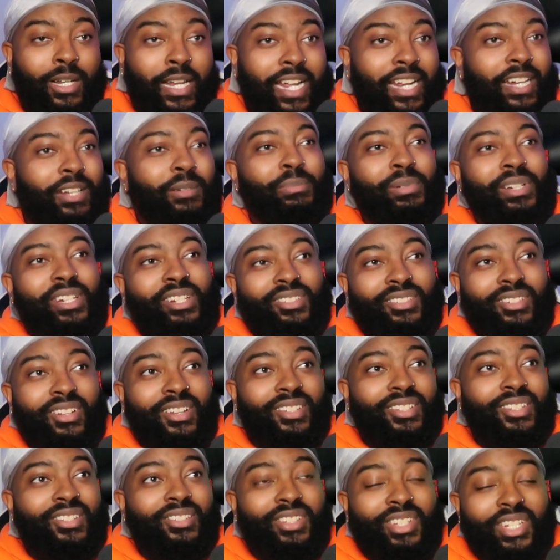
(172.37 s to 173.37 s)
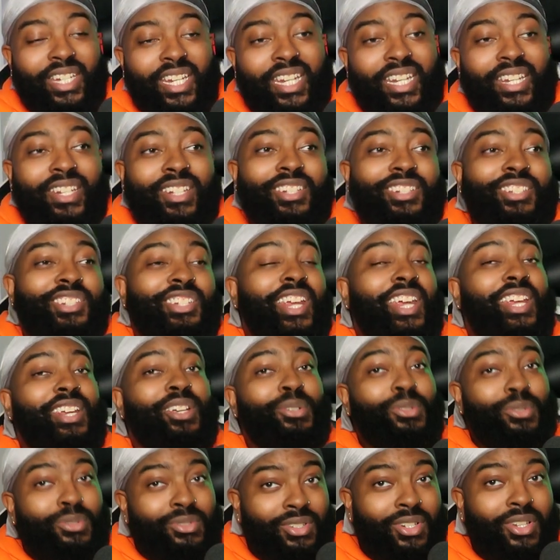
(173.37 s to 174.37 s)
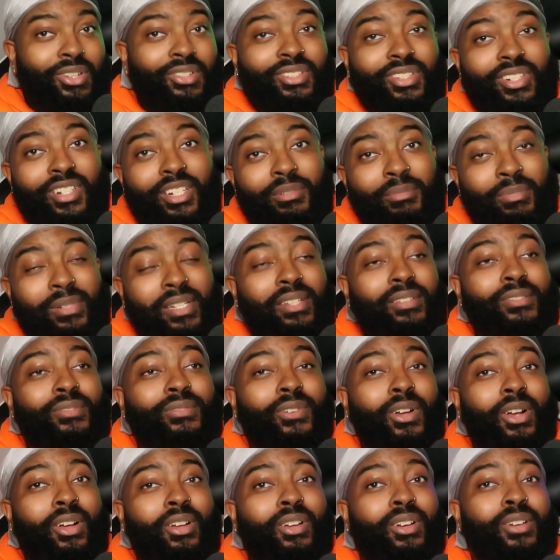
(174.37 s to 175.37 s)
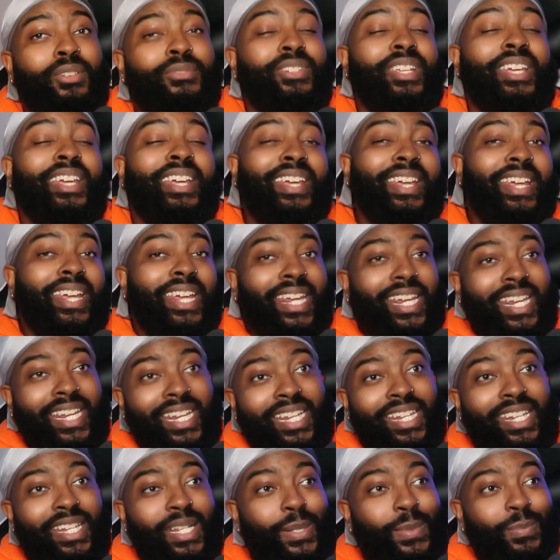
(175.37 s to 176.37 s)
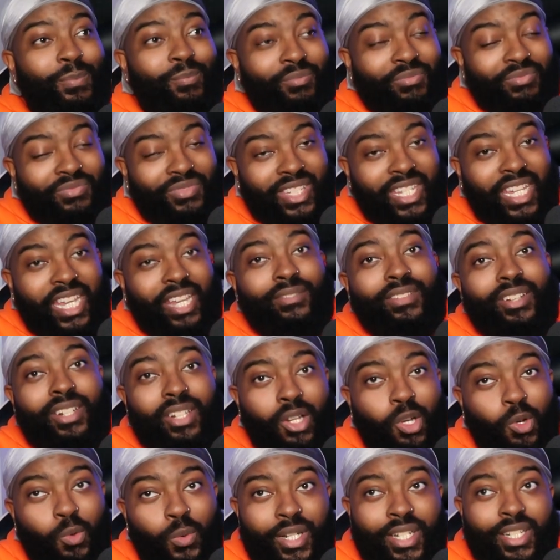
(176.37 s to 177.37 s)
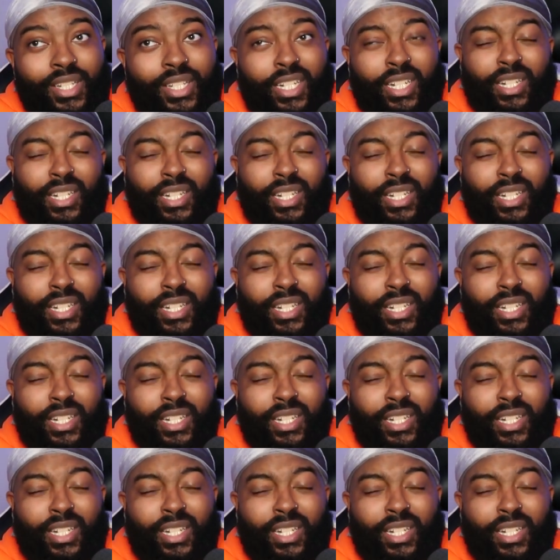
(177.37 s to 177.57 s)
Adam Pearce also said Jay Uso is going to be involved and Kevin Owens.